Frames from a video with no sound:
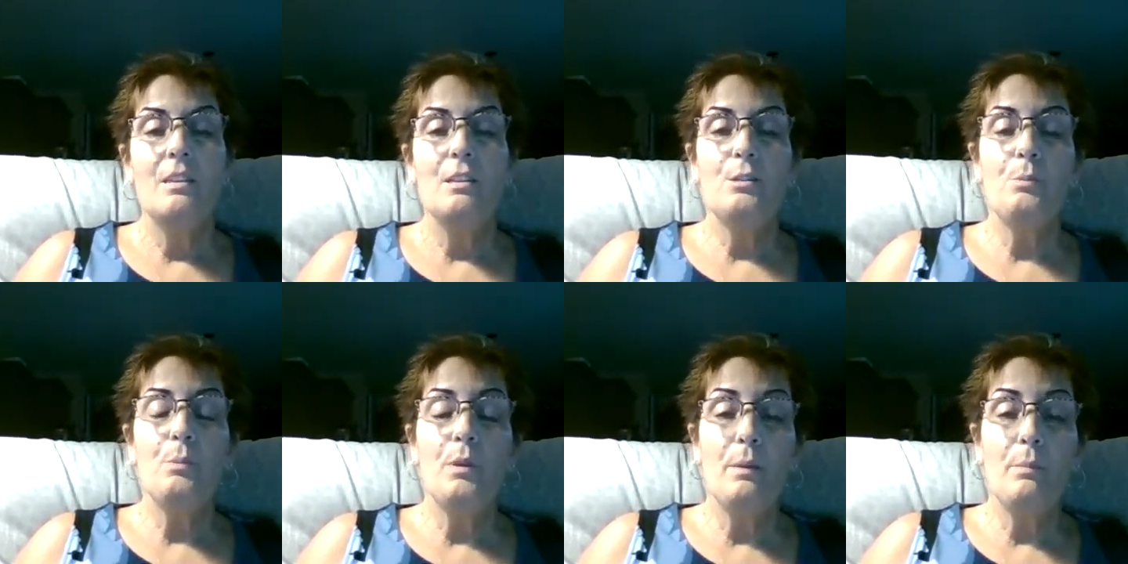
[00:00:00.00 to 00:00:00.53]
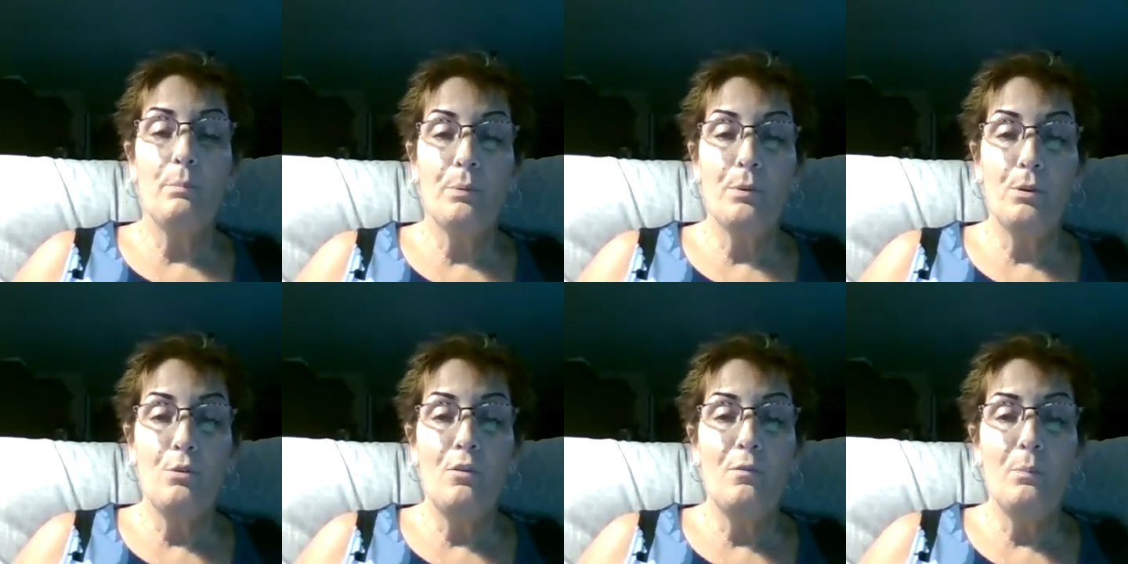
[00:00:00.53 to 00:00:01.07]
This will
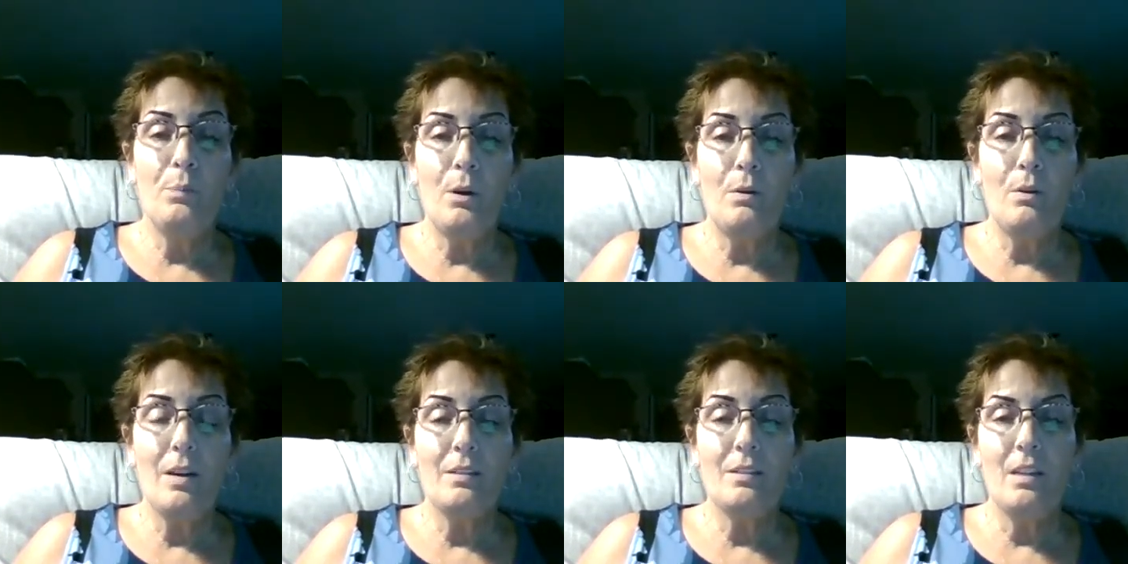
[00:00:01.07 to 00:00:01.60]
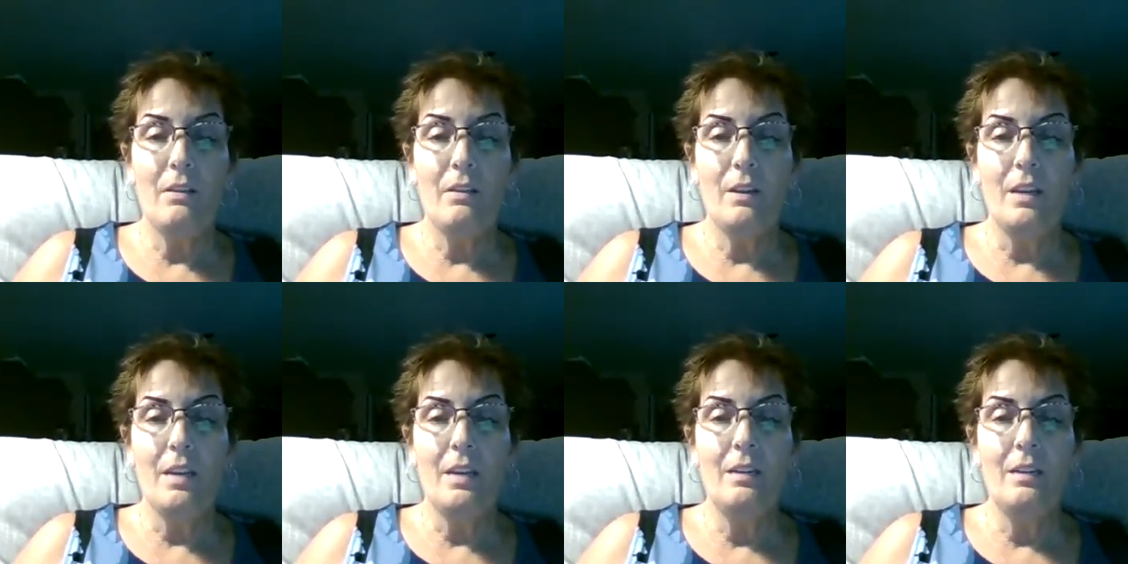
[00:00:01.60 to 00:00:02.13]
improve
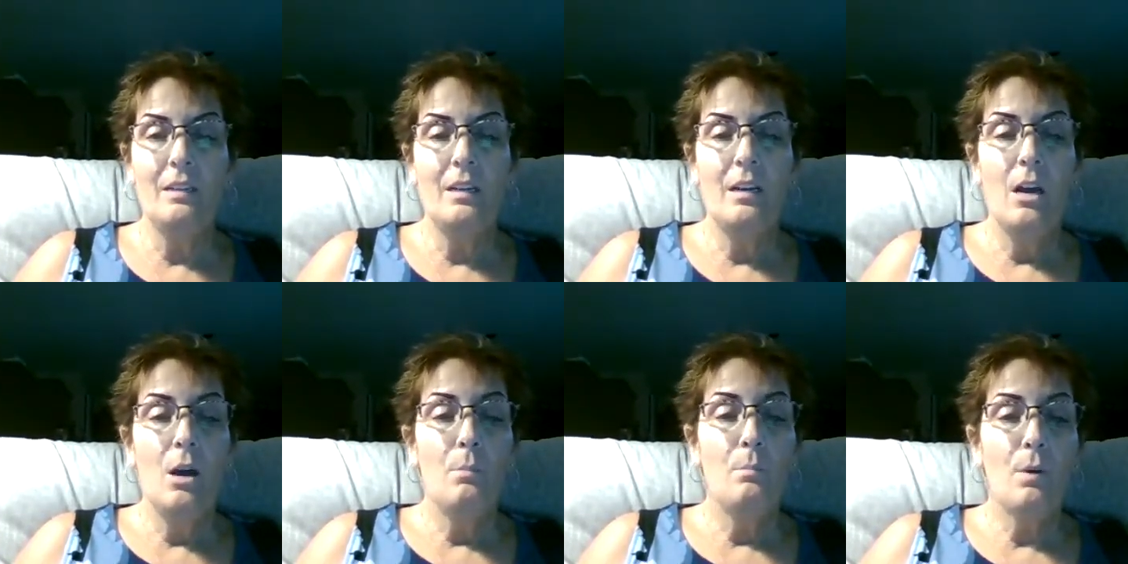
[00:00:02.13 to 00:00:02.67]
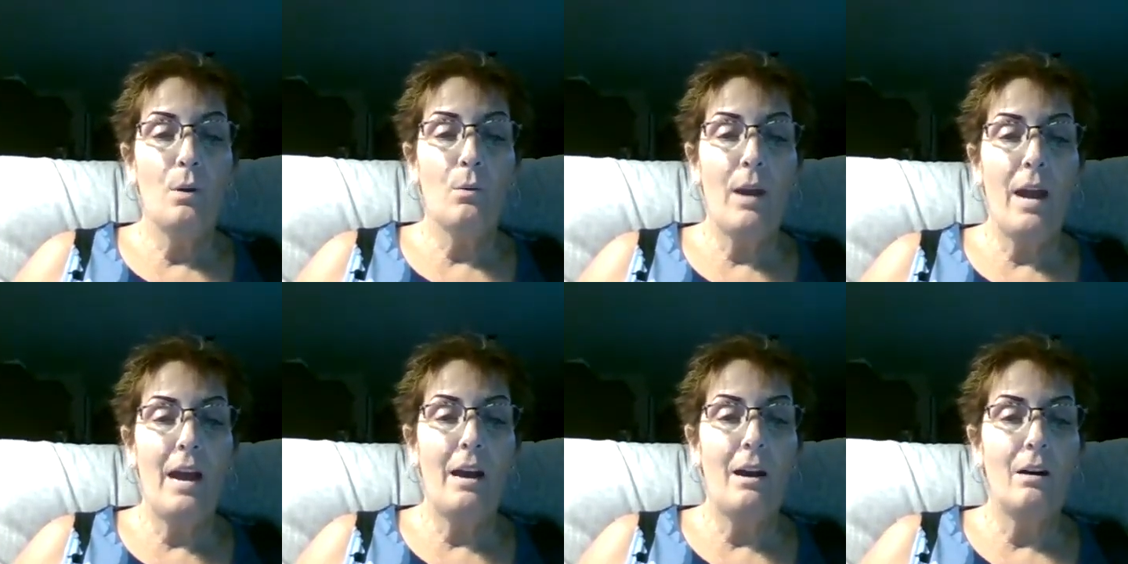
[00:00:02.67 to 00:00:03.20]
productivity,
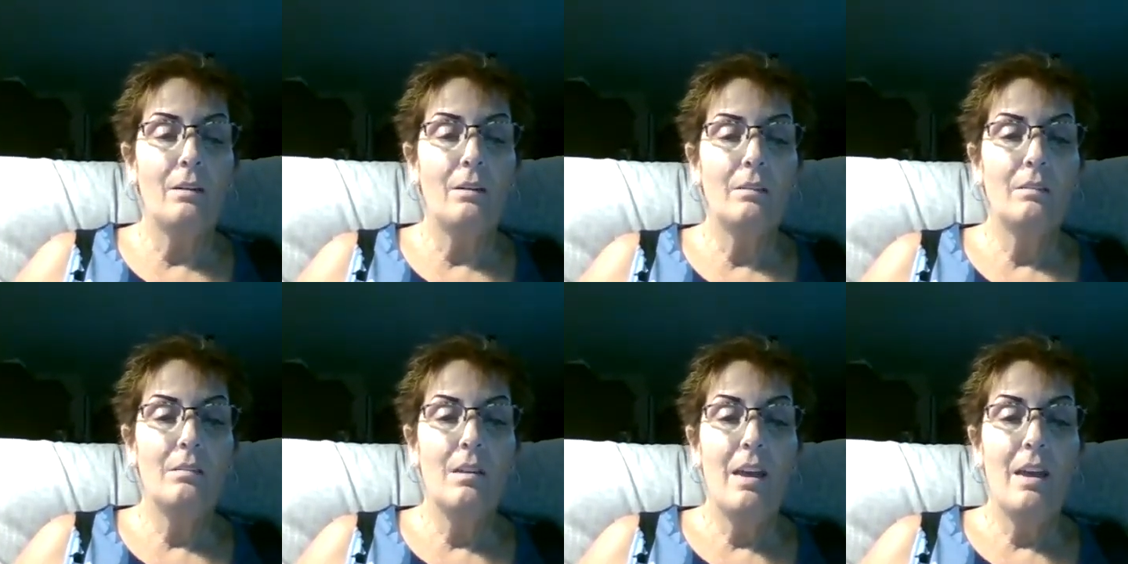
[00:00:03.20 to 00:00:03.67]
morale,